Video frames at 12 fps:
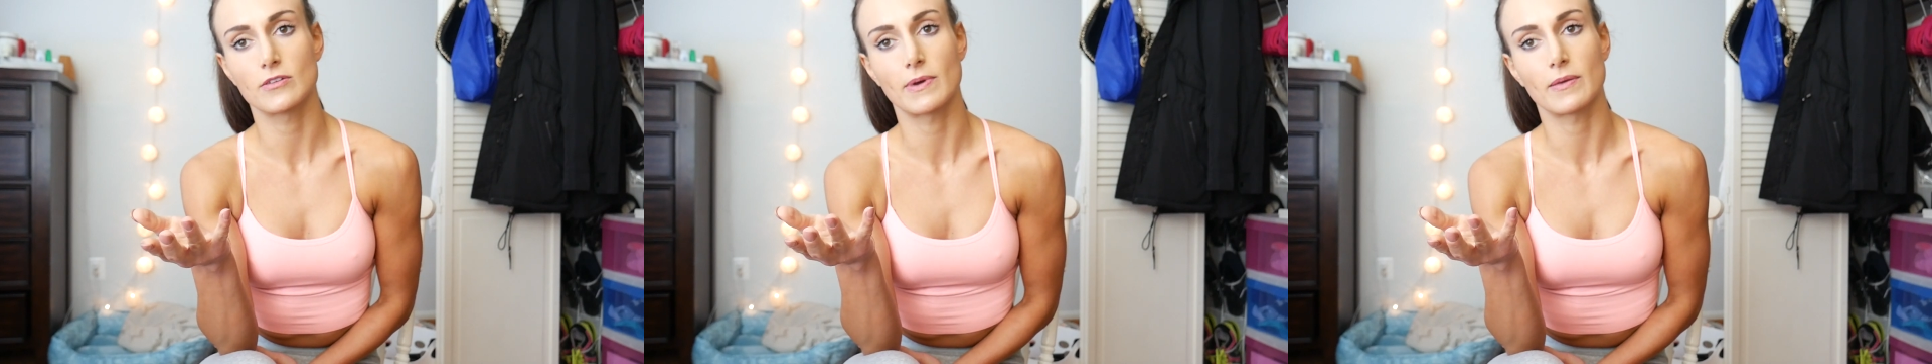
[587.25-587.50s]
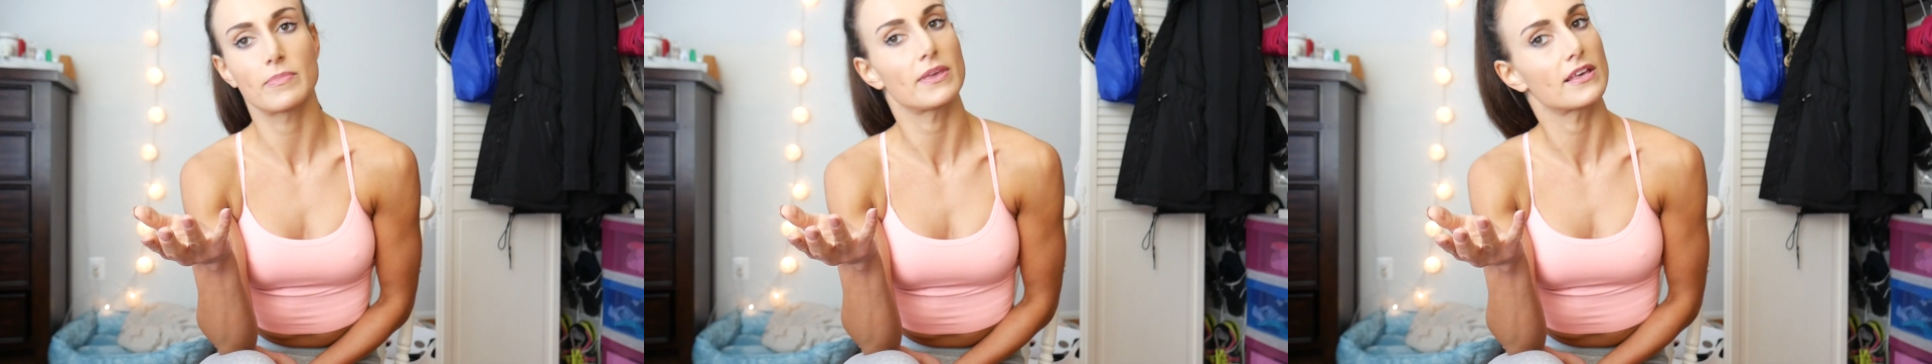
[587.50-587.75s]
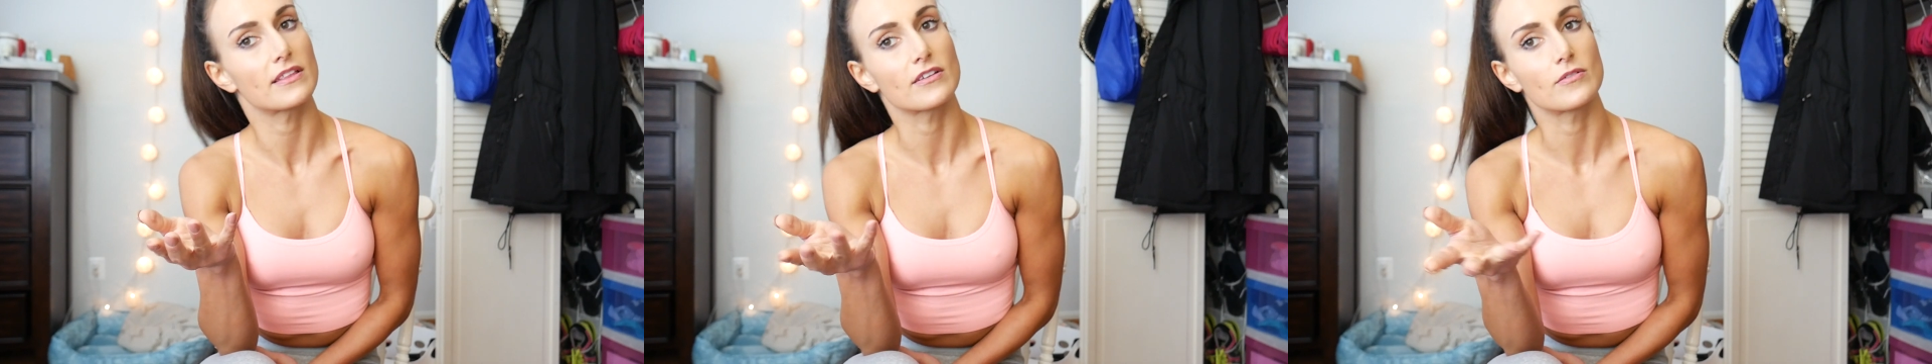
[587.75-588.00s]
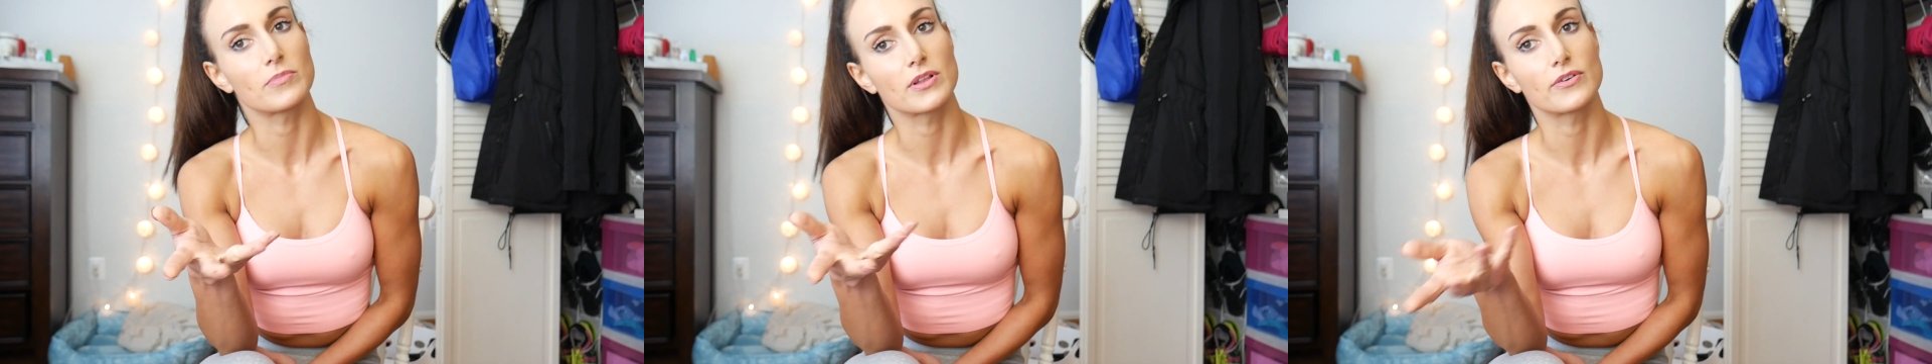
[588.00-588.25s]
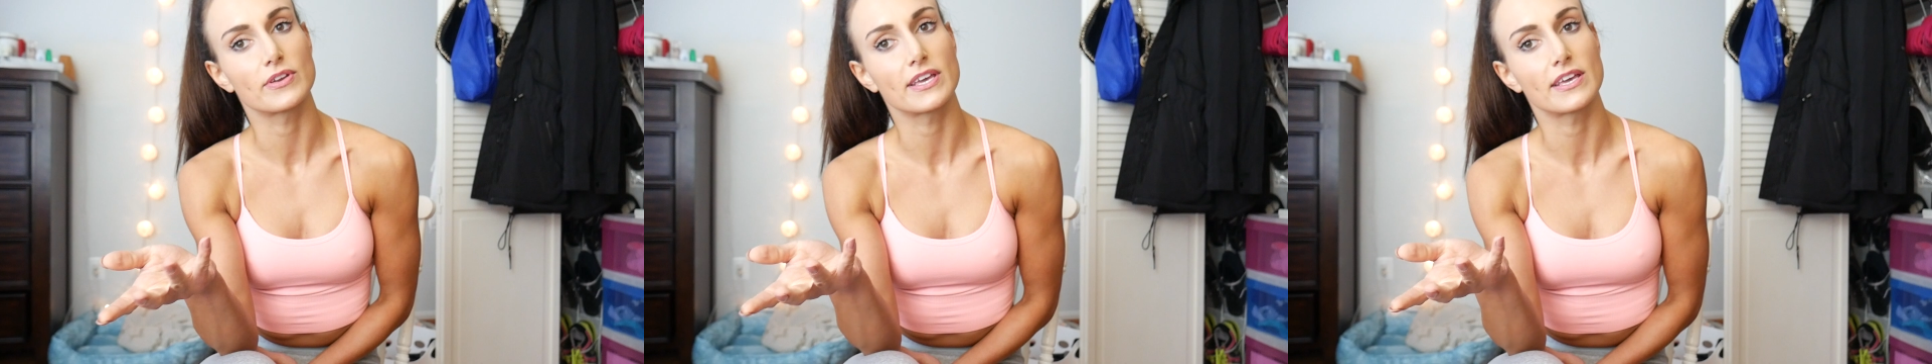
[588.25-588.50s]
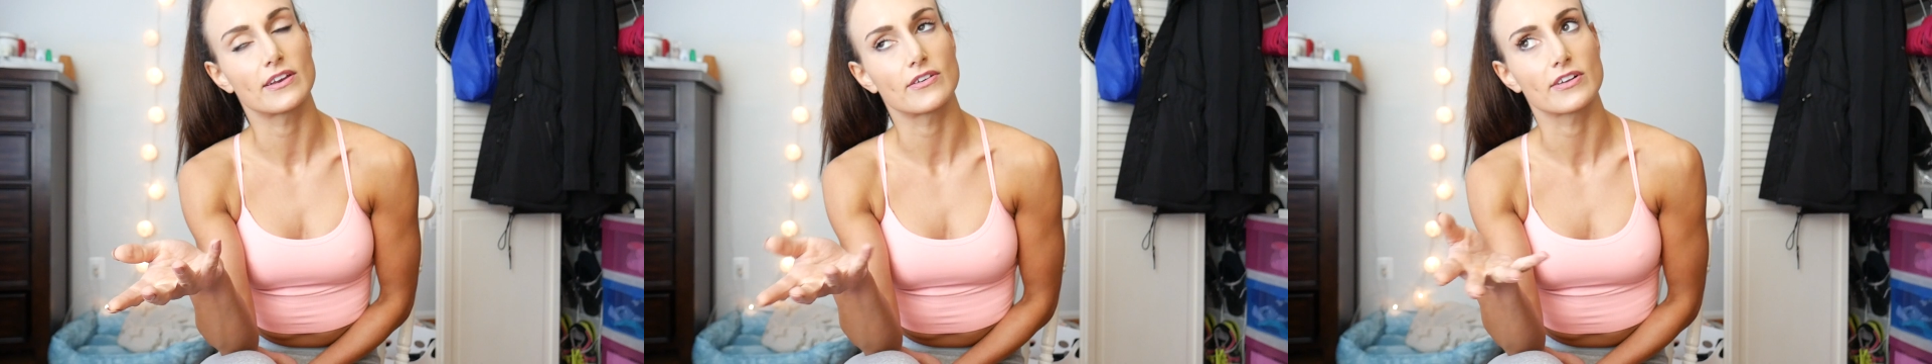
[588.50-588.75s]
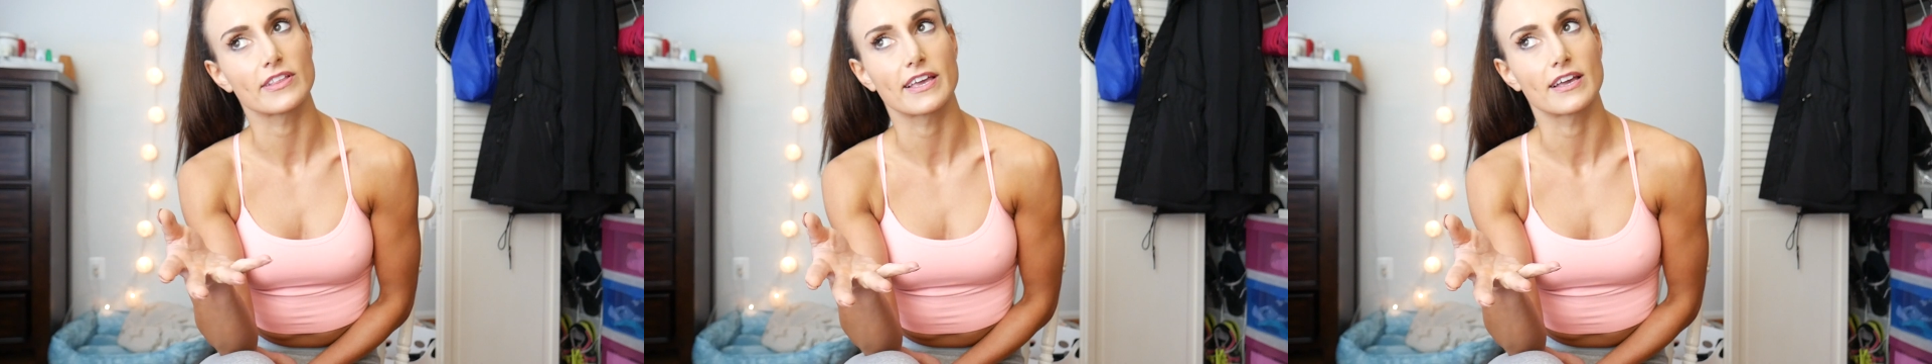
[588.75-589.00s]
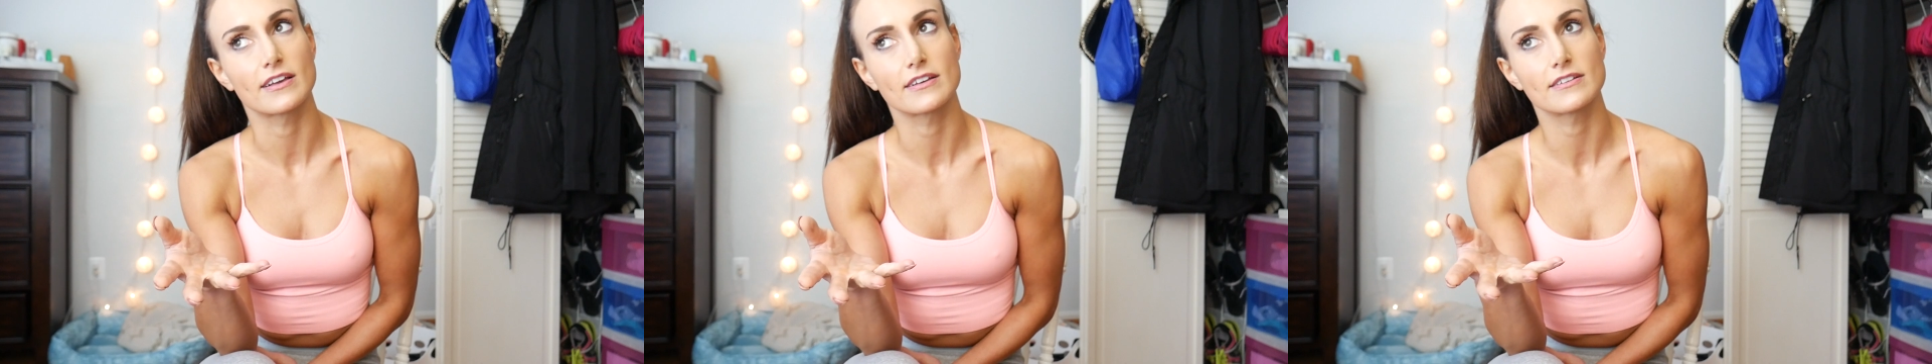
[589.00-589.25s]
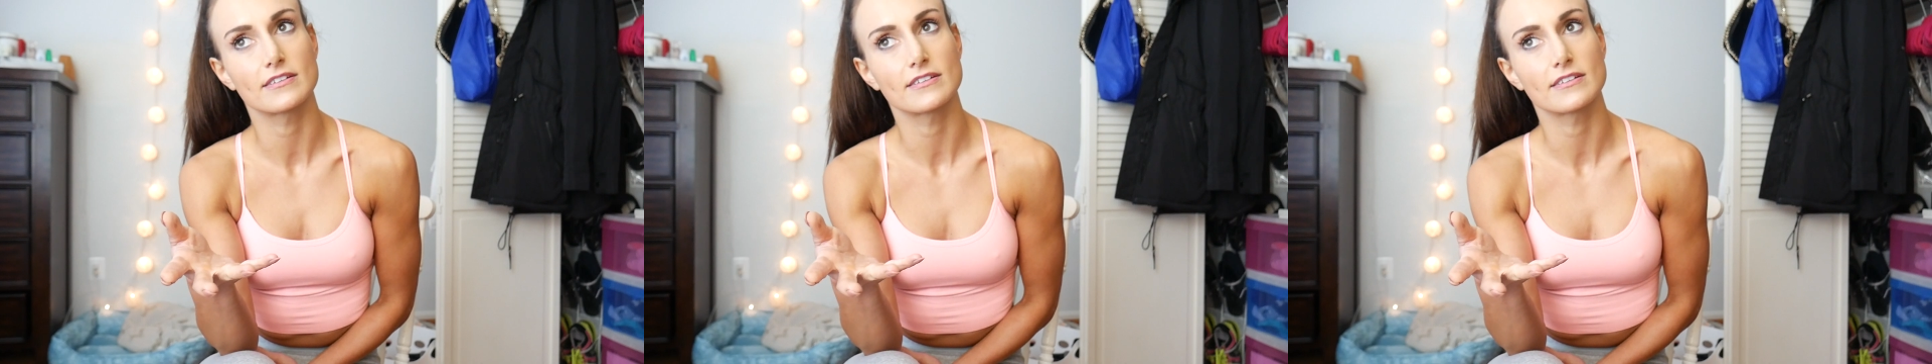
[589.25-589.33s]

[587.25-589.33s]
you might be a little bloated or like